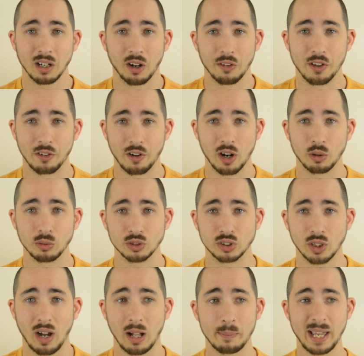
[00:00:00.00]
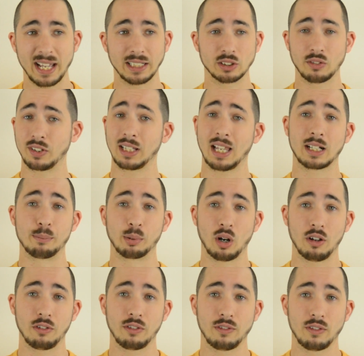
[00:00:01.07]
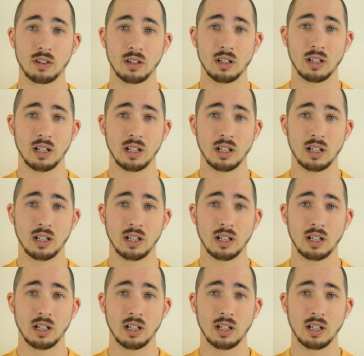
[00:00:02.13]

on their own, so I'll make something like a broth.